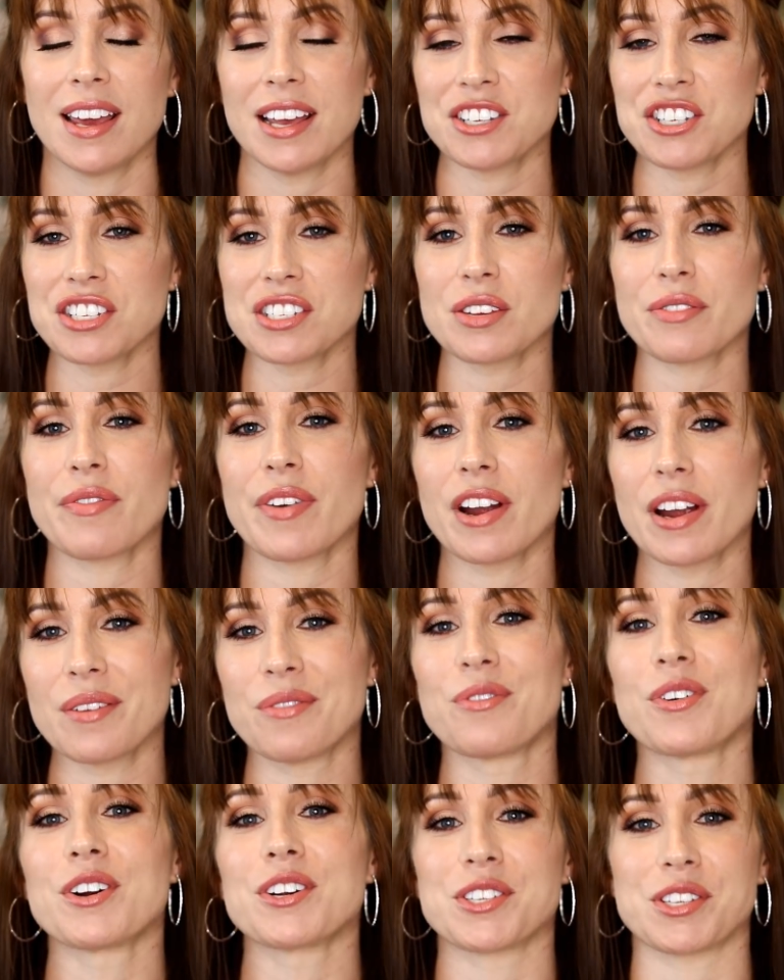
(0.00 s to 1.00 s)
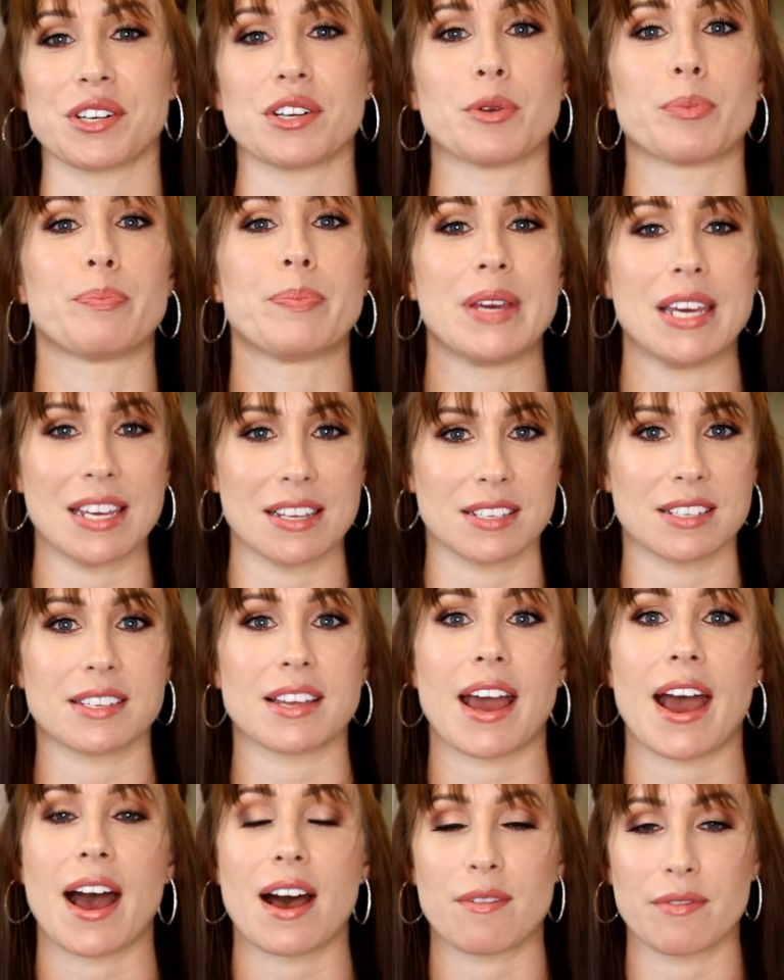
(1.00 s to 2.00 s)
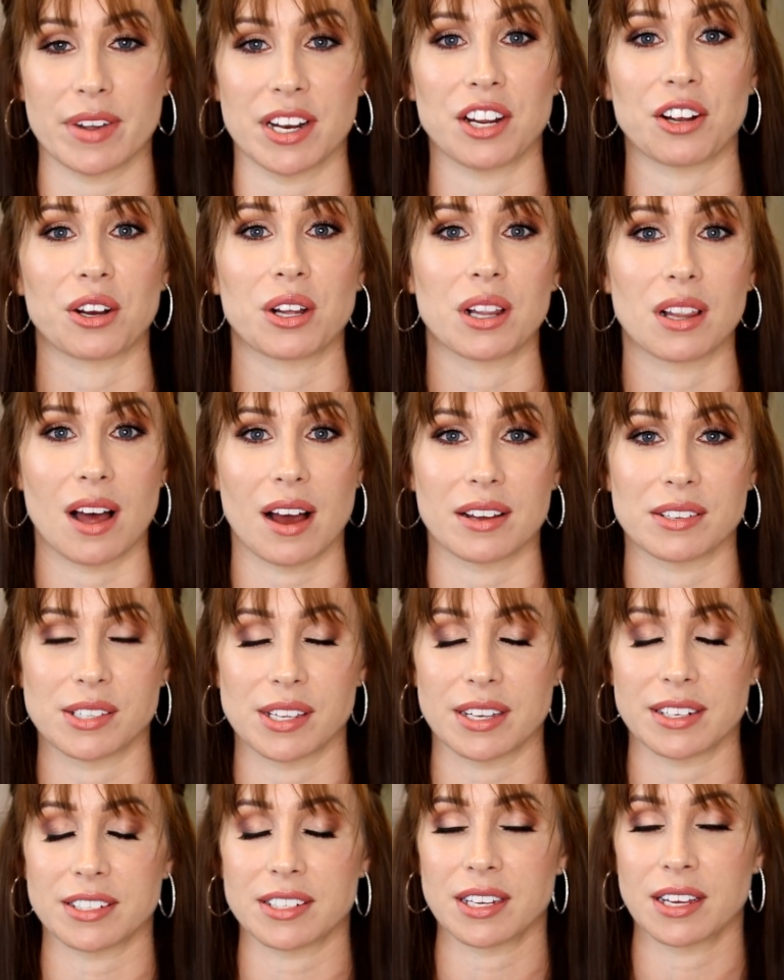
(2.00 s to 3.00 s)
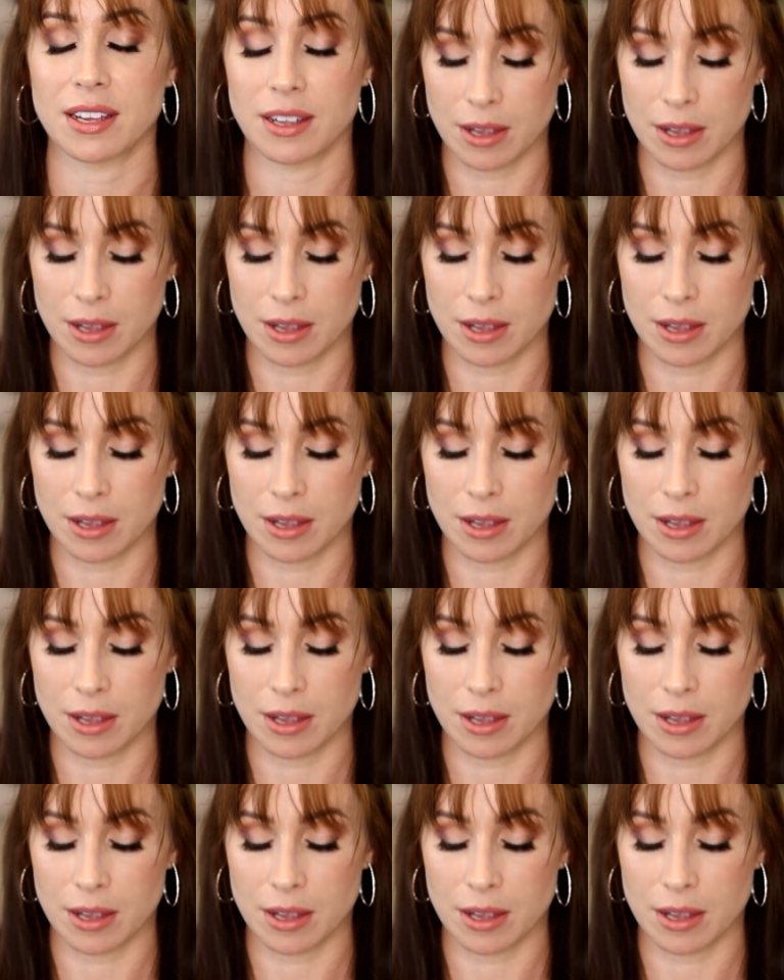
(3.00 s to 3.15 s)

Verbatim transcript: It's just a very versatile piece to have in your closet.